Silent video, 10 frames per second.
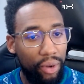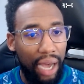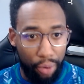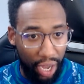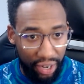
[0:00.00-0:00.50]
I
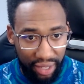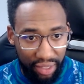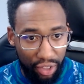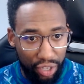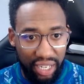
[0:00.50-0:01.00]
brought in
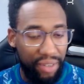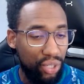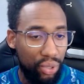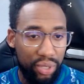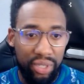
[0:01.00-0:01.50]
those
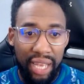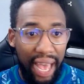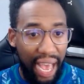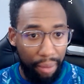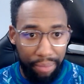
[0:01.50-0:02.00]
individuals,
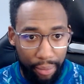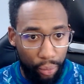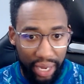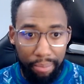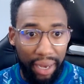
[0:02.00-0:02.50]
helped them
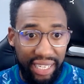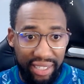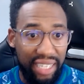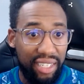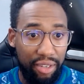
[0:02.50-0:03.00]
win by
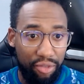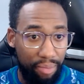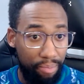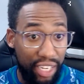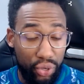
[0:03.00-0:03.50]
essentially
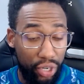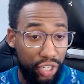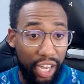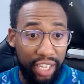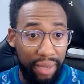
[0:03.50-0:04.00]
making sure
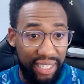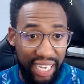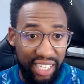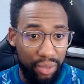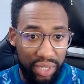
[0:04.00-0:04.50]

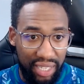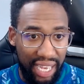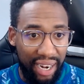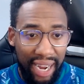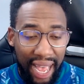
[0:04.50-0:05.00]
documentation was
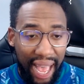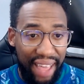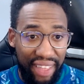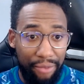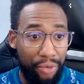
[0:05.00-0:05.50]
there.
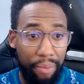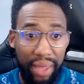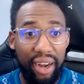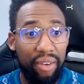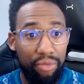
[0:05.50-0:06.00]
And then from
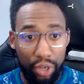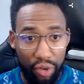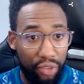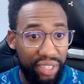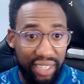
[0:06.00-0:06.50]
there, the
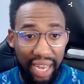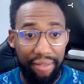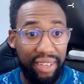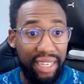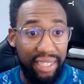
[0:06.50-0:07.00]
growth has kind
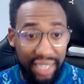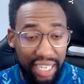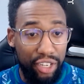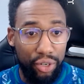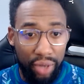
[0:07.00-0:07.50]
of
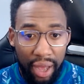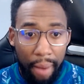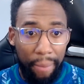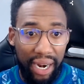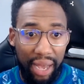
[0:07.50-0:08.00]
continued.
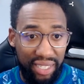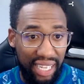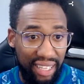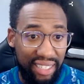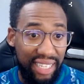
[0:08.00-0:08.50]
But I would say
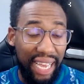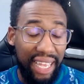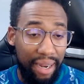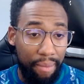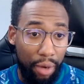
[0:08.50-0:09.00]
the
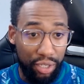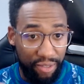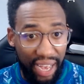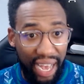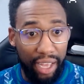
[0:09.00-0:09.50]
second most
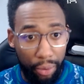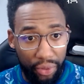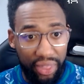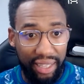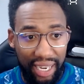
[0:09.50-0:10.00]
valuable
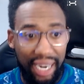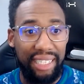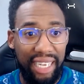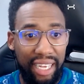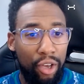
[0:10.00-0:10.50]
thing that I
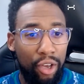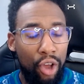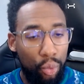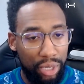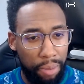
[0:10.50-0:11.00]
did
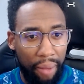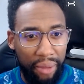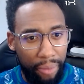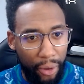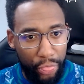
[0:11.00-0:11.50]
was probably
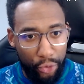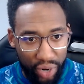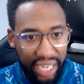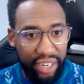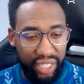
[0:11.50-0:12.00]
about 3
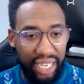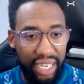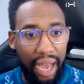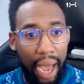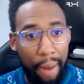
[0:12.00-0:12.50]
years in.
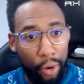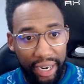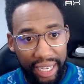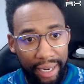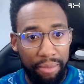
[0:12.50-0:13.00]
I brought
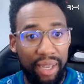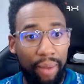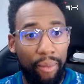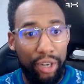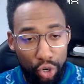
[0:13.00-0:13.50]
in
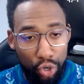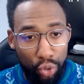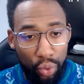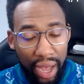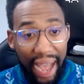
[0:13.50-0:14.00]
someone who
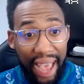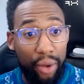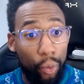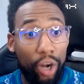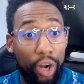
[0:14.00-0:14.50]
I had
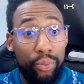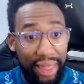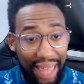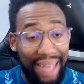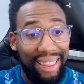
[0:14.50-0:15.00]
worked with
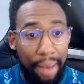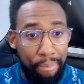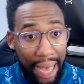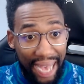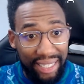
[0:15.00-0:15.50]
at that
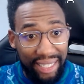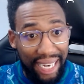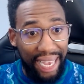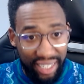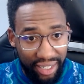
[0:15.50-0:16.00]
past
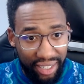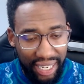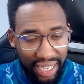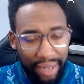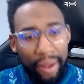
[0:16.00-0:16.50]

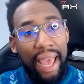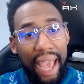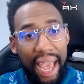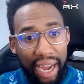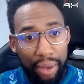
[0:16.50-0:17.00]
agency.
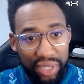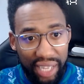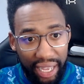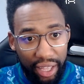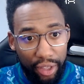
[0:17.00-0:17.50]
And I was
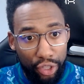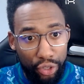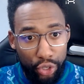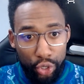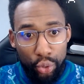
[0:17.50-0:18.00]
like,
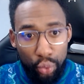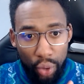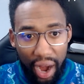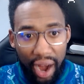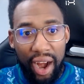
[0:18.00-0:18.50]
you
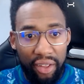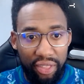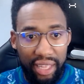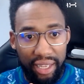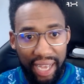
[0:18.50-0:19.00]
are
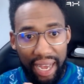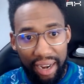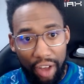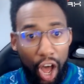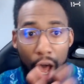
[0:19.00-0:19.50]
the kind
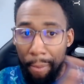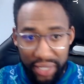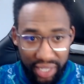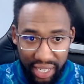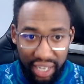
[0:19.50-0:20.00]
of
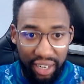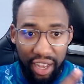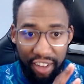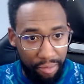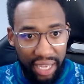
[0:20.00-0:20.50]
opposite
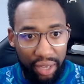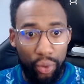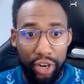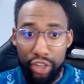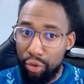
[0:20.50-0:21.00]
of me, where
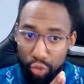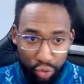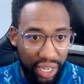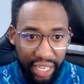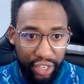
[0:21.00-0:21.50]
you're
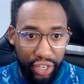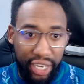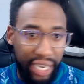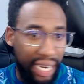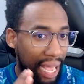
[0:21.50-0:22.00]
really
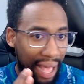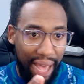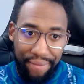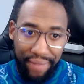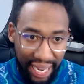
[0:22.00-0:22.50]
good at
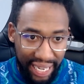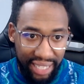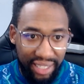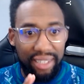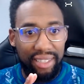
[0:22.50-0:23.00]

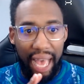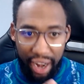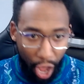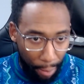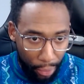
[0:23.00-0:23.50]
finances, at
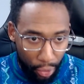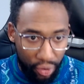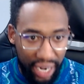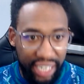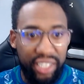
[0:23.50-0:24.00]

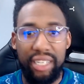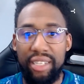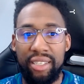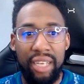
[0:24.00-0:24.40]
operations,